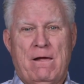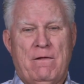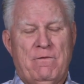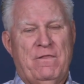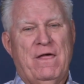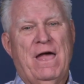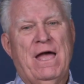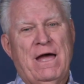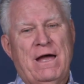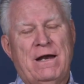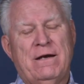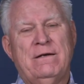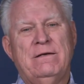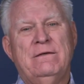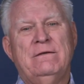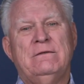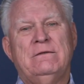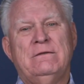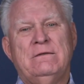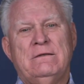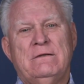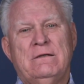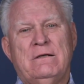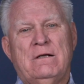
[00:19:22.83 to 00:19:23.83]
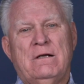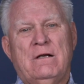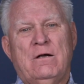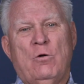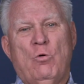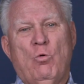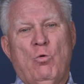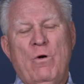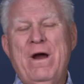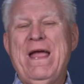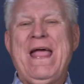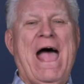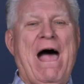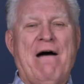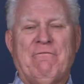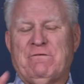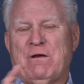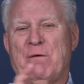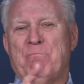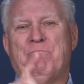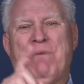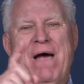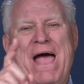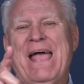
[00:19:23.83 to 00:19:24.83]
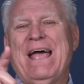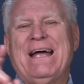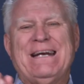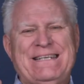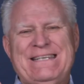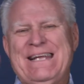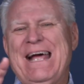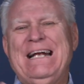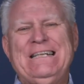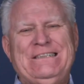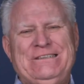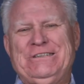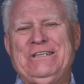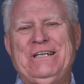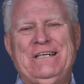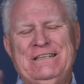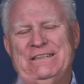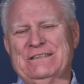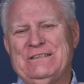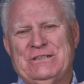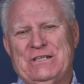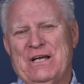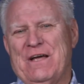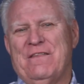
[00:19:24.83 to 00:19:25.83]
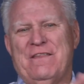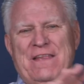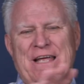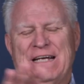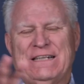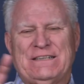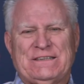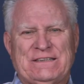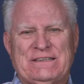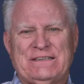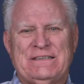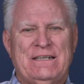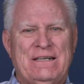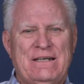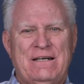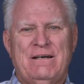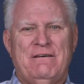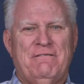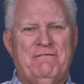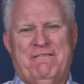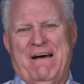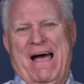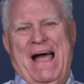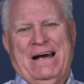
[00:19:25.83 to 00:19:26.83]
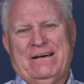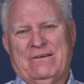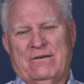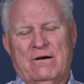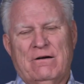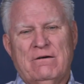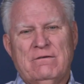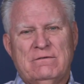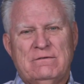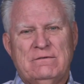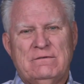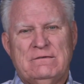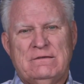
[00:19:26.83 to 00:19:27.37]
then we have to pay attention to this factor.